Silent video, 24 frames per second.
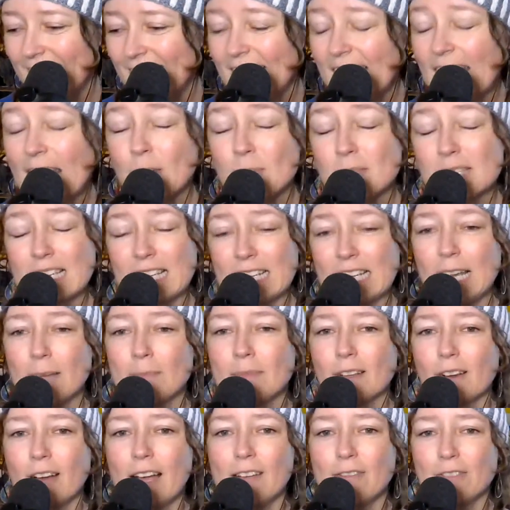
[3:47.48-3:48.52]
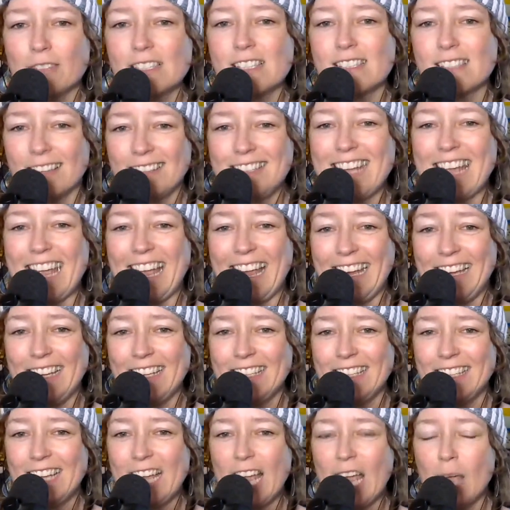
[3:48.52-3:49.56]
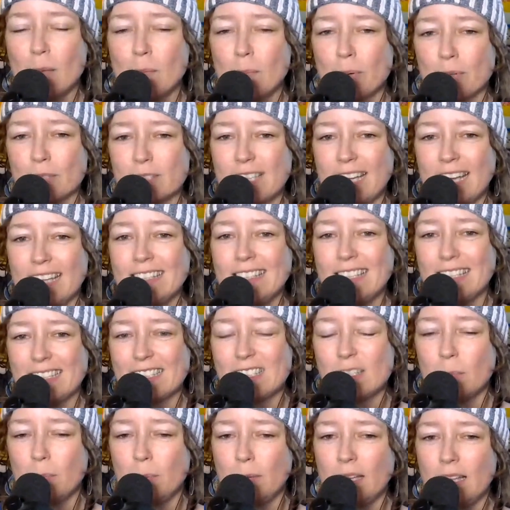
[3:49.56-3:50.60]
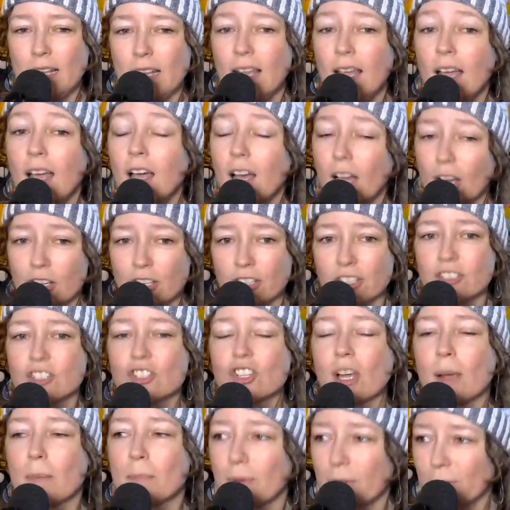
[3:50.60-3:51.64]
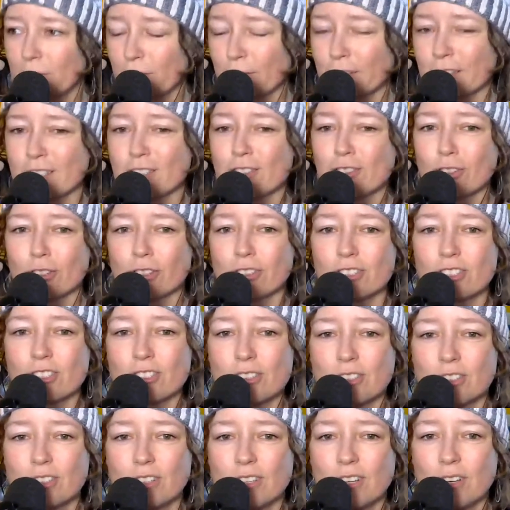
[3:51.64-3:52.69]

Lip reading: He was getting up there every Sunday and pretending to be a good shepherd for this church